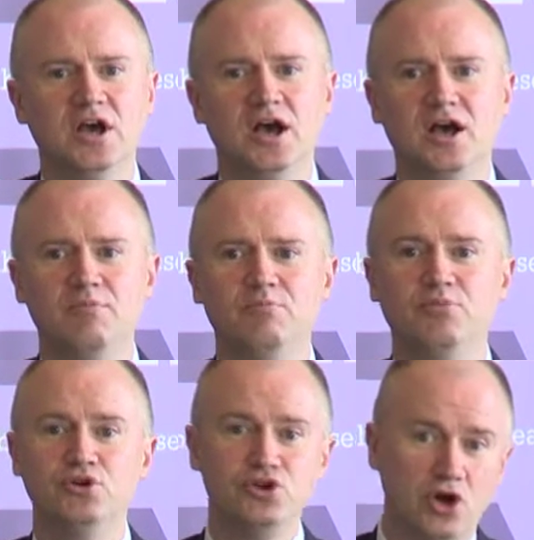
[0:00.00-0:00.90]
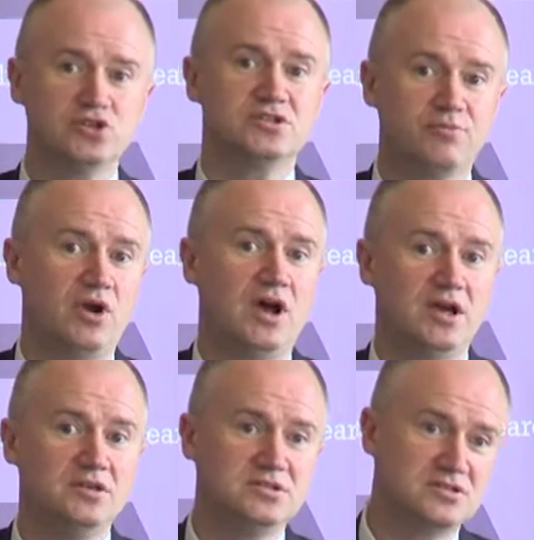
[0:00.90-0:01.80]
but not a
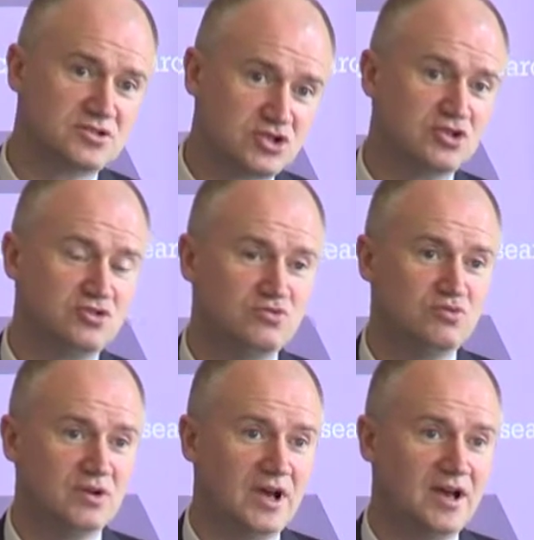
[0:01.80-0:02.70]
surprise to